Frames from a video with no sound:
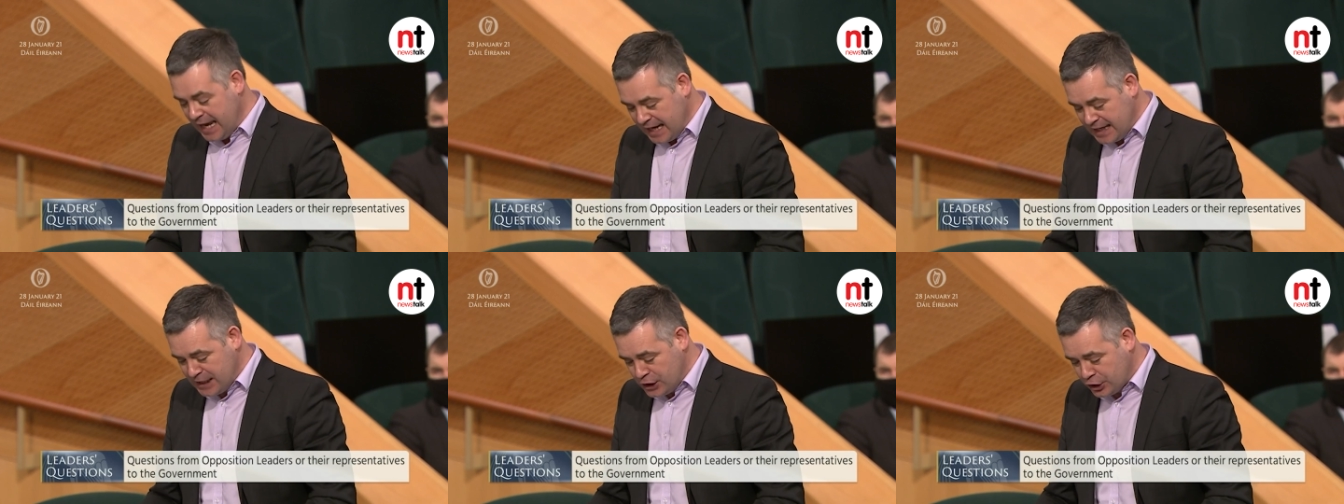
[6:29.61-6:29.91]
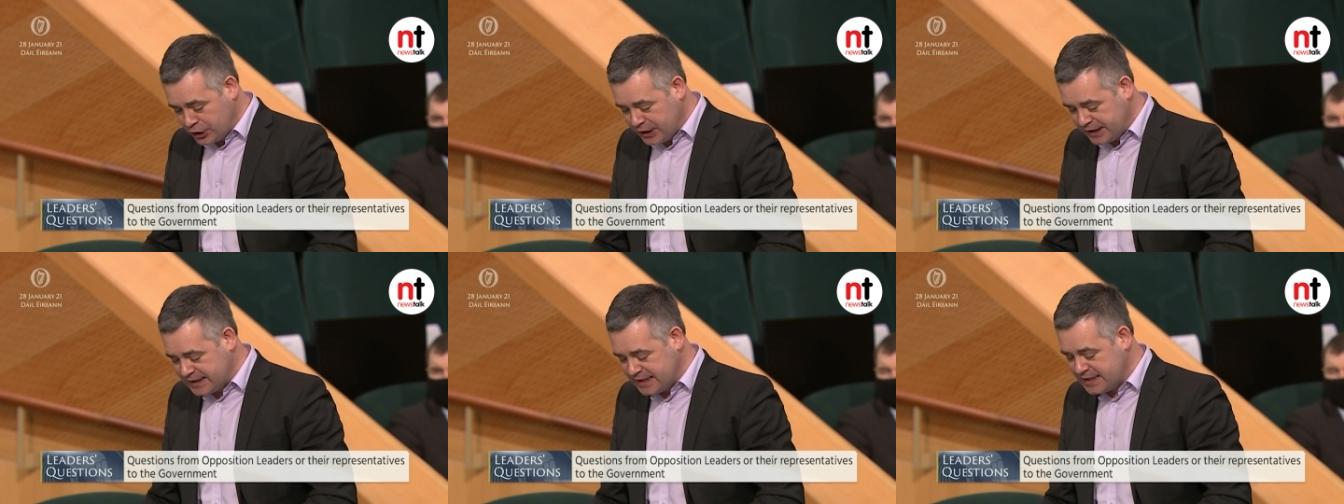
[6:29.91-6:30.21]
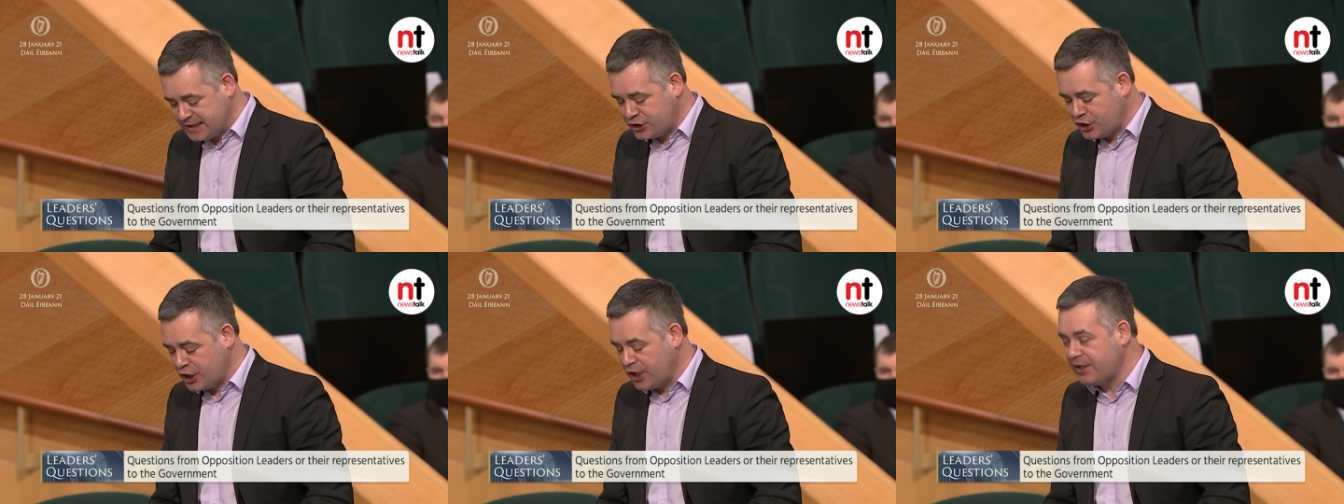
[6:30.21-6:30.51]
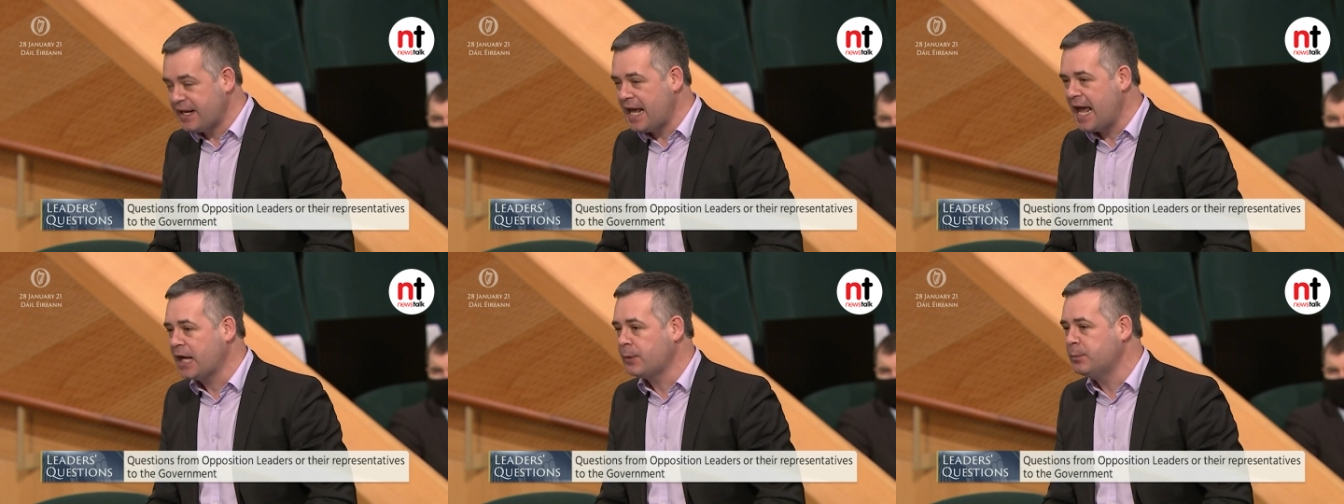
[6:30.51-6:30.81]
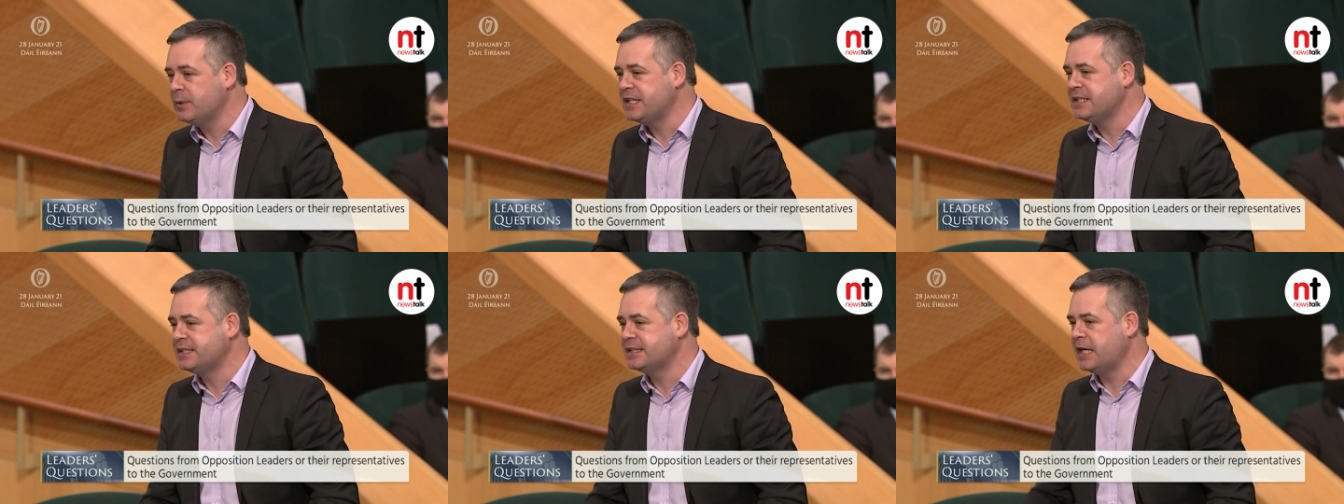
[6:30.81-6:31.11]
Look at the shared
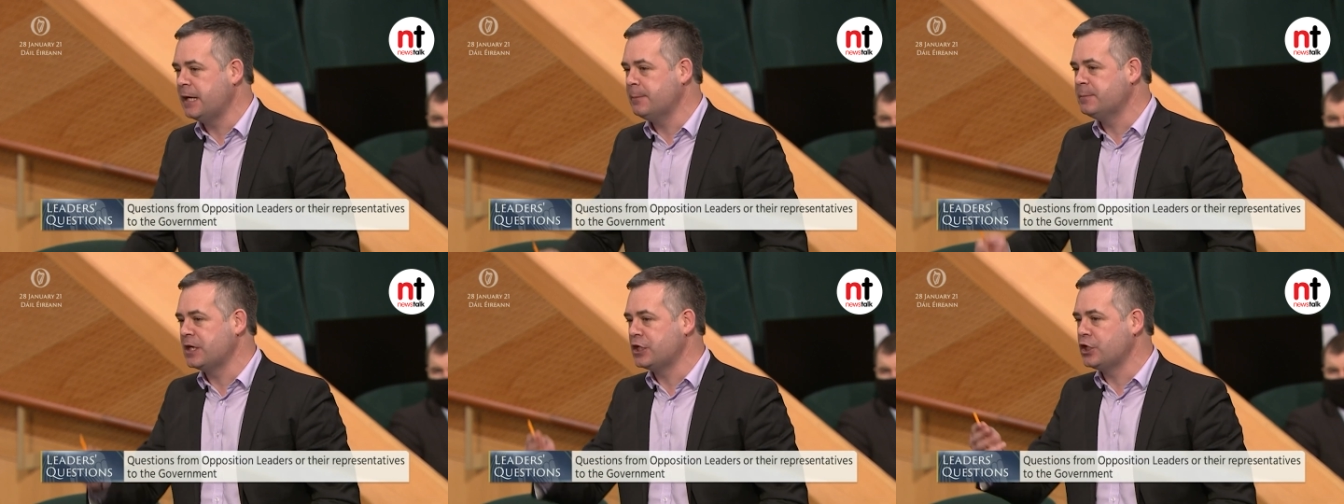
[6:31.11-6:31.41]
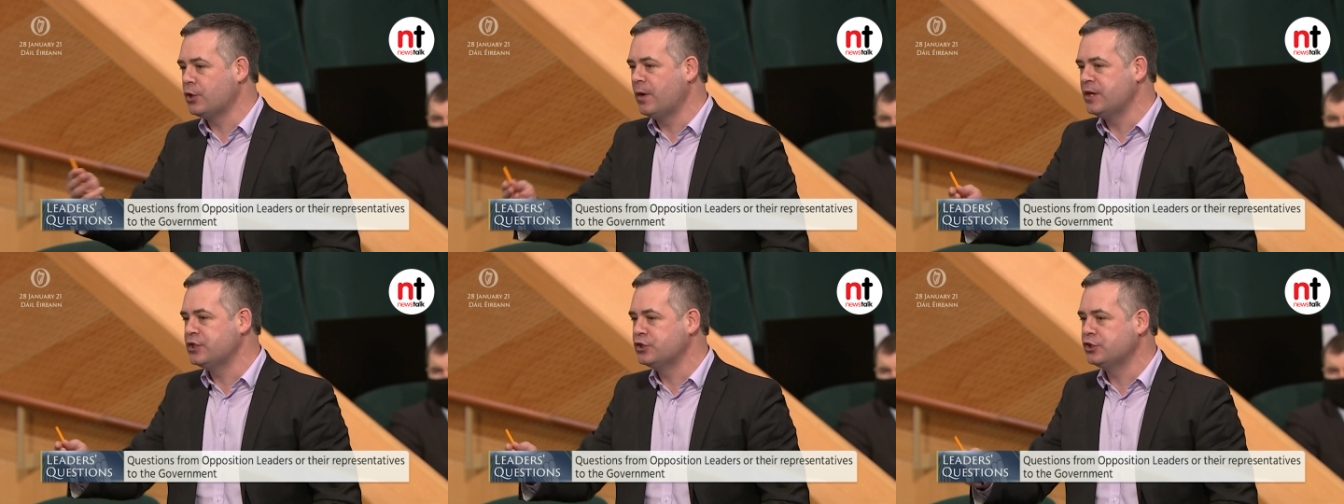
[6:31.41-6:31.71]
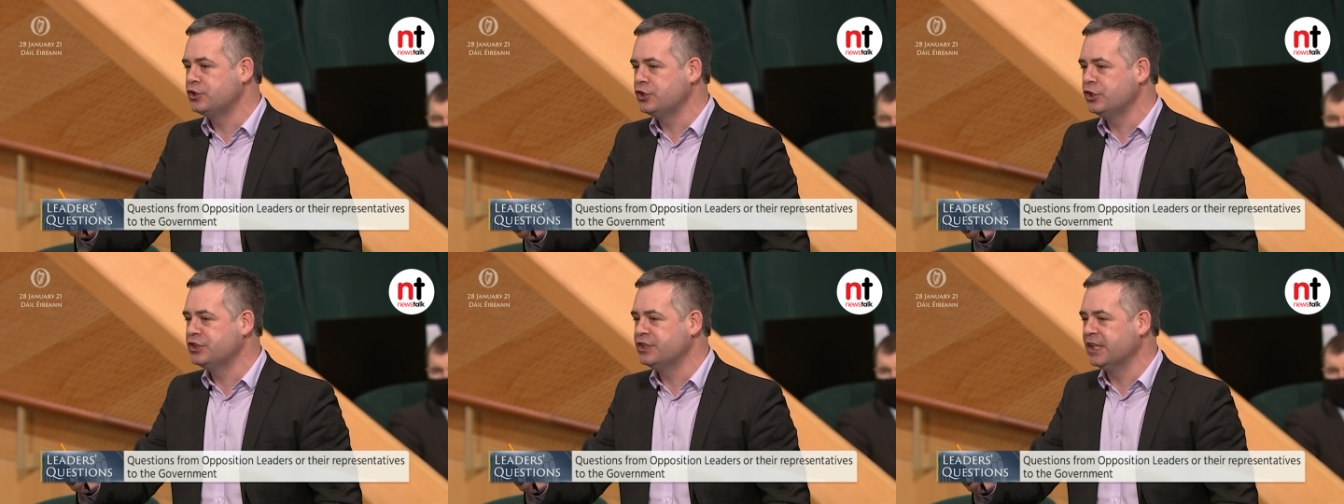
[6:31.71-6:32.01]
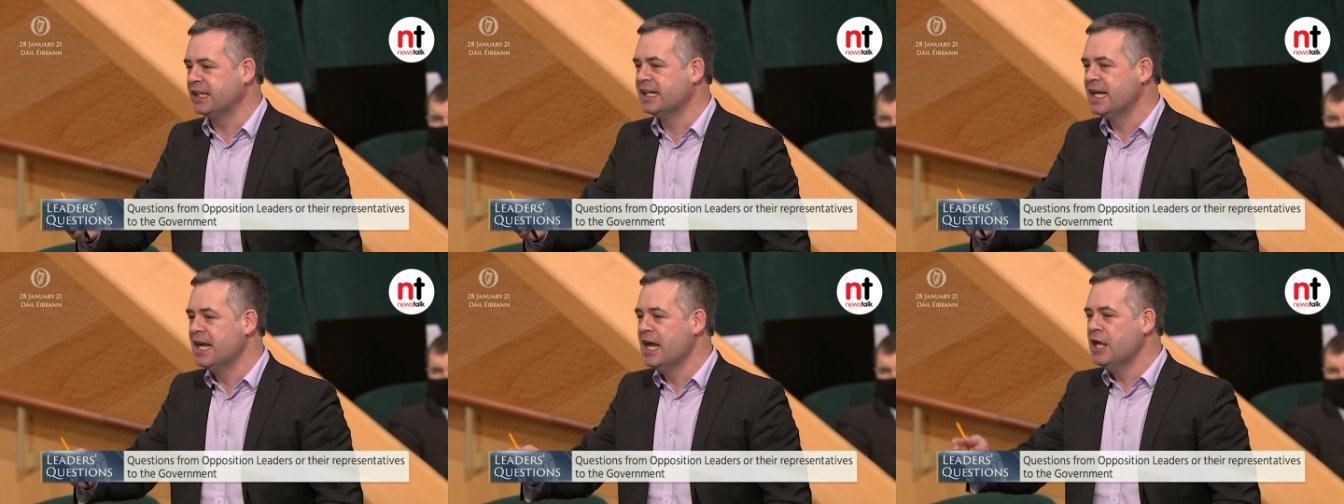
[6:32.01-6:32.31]
equity scheme that you're introducing.